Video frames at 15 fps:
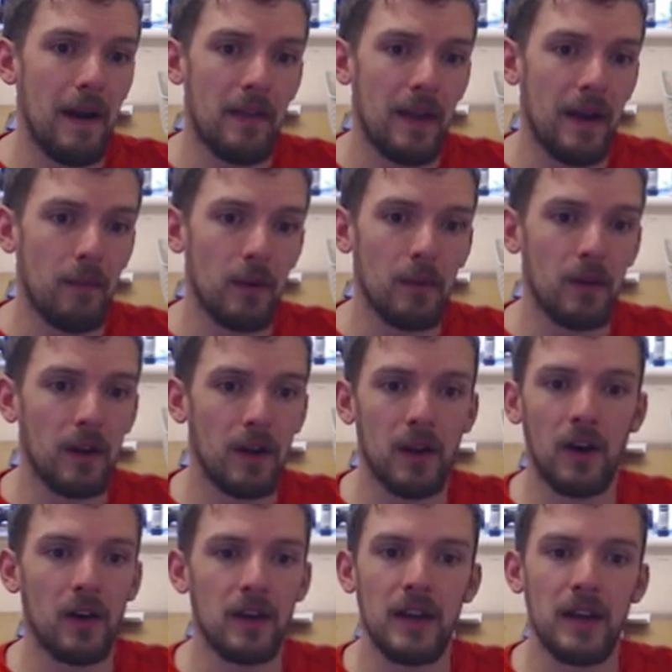that, we were like,
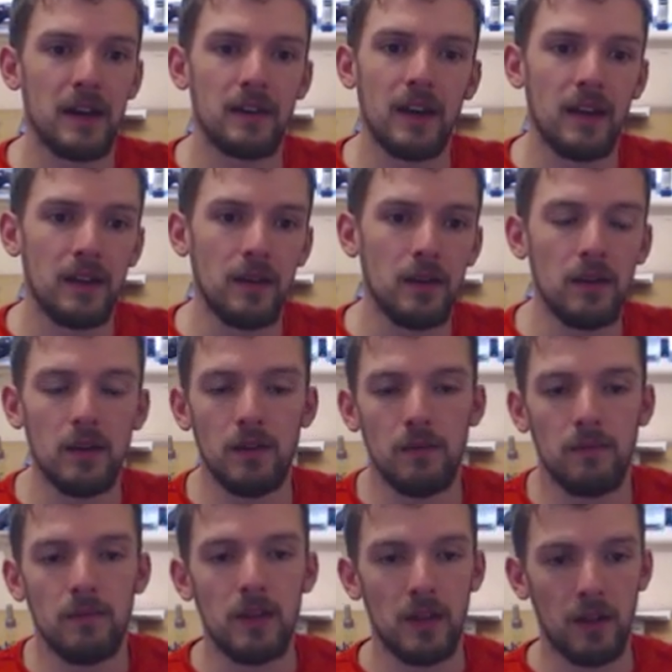oh yeah, okay,
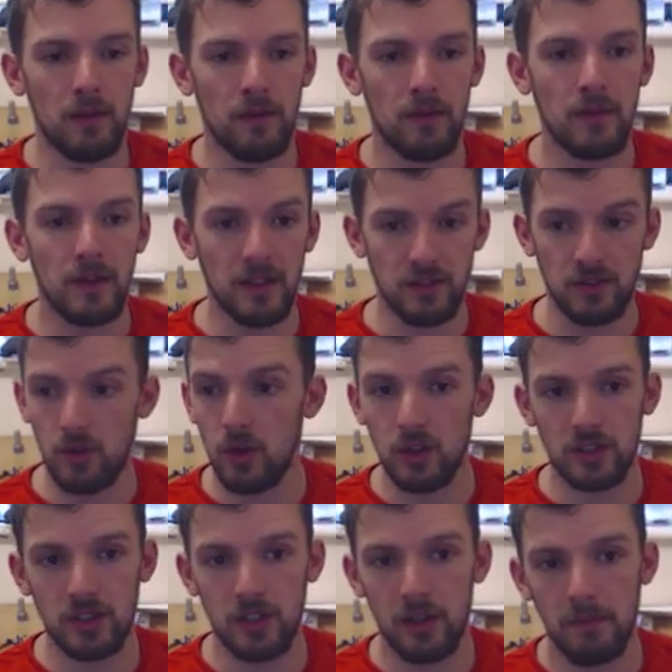these are
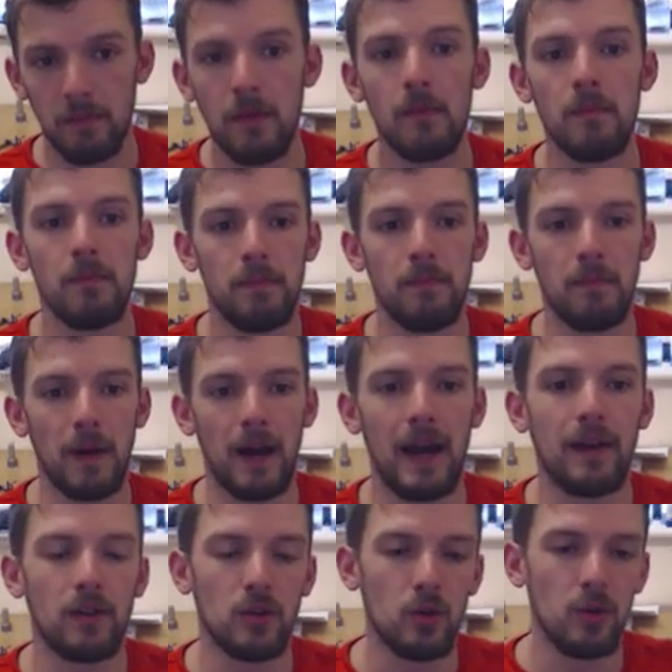awesome, but
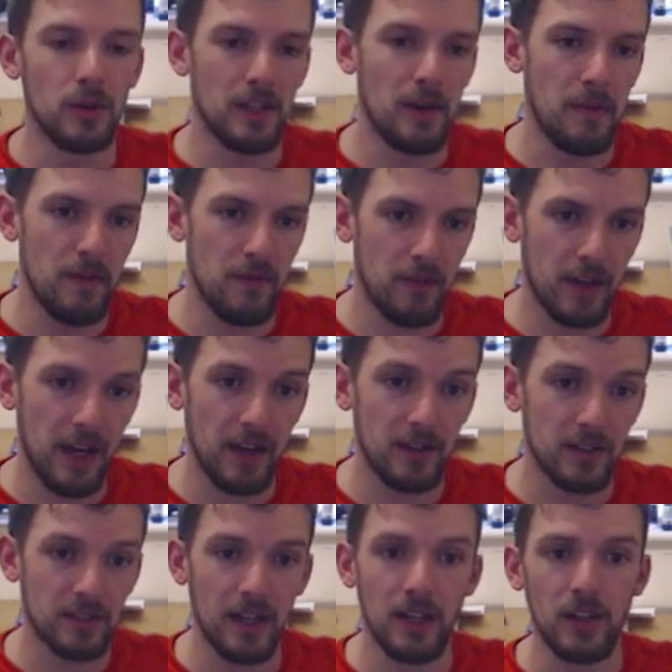how cool would they be for
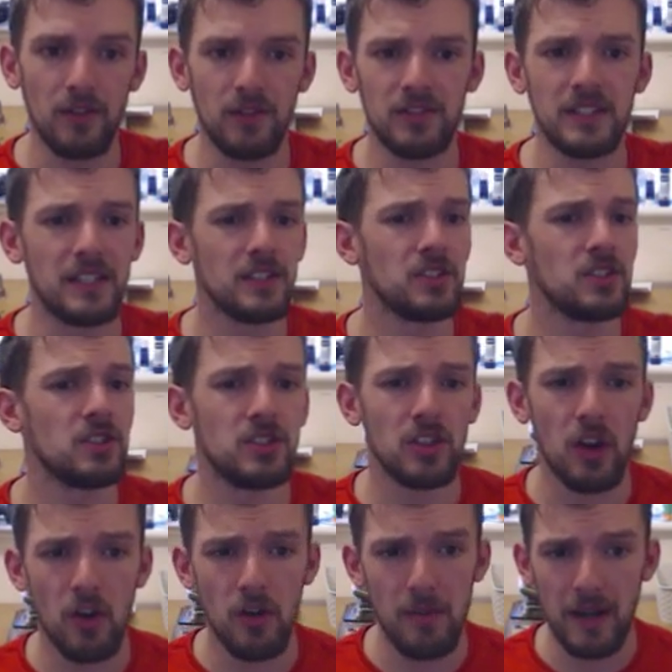Chaos? And you've seen
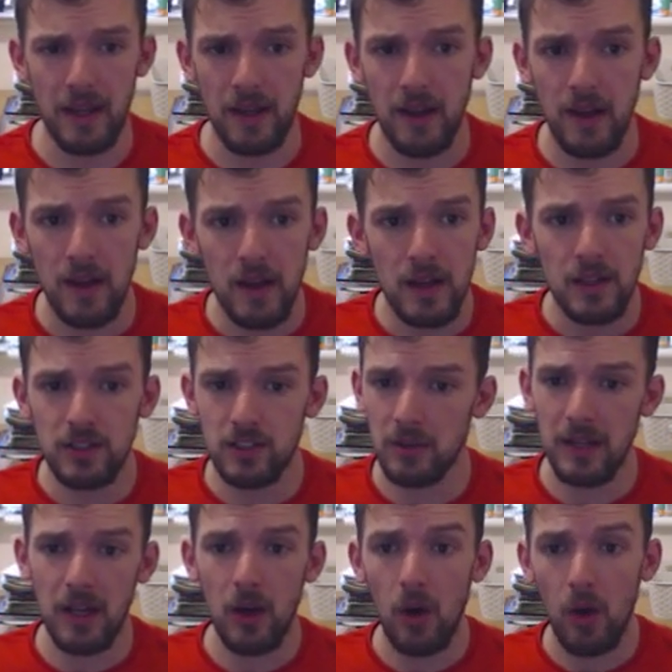so many
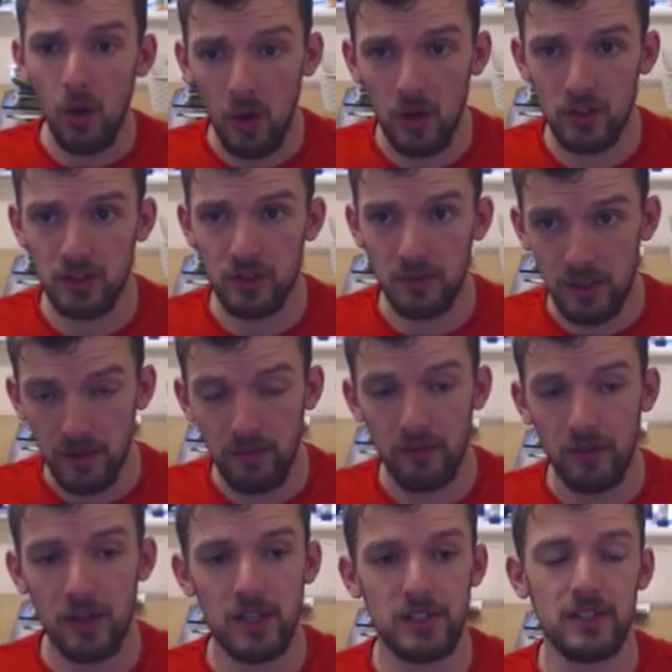awesome
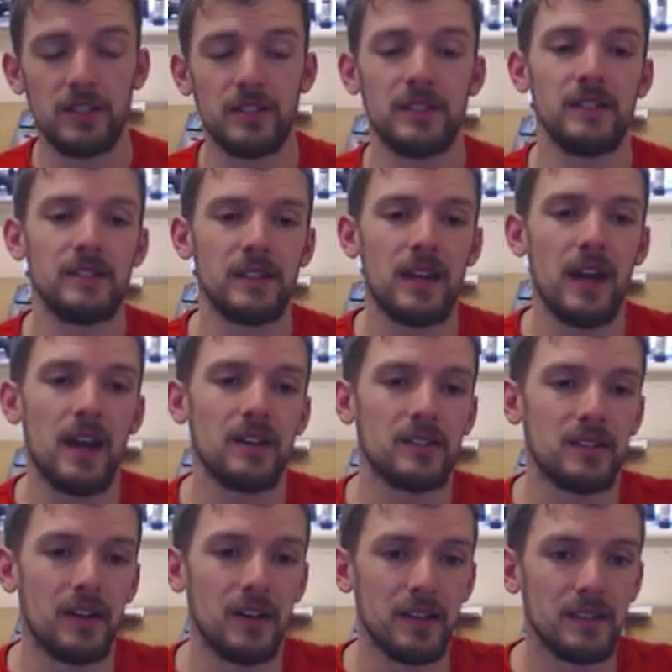conversions into Chaos
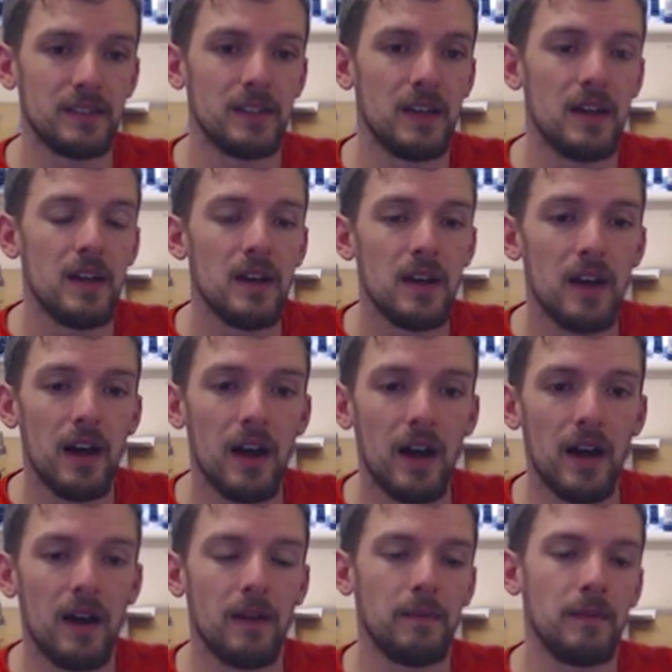Knights.
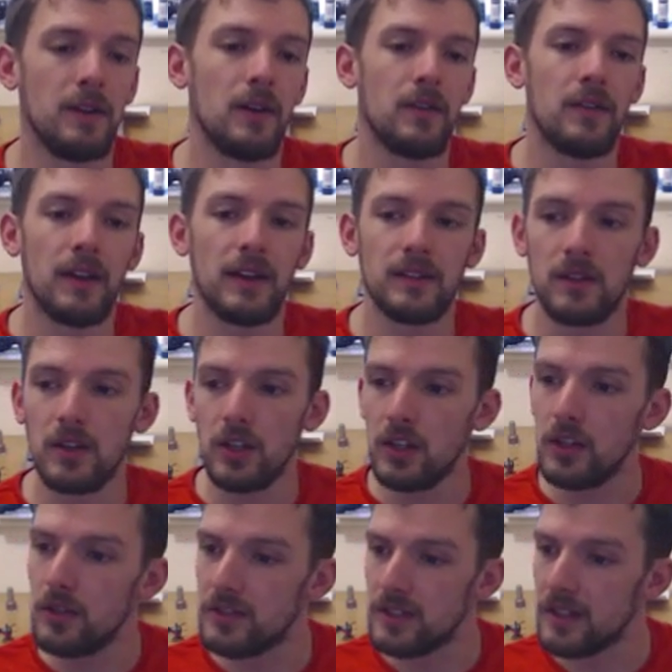Things like
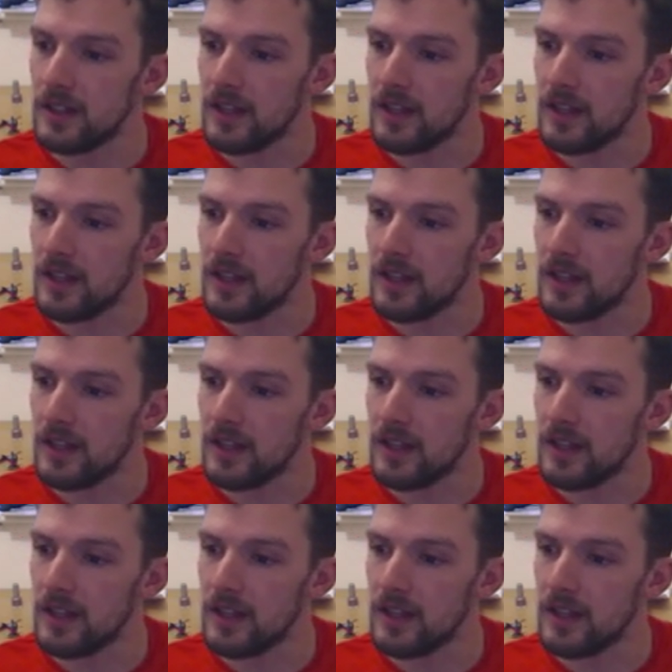using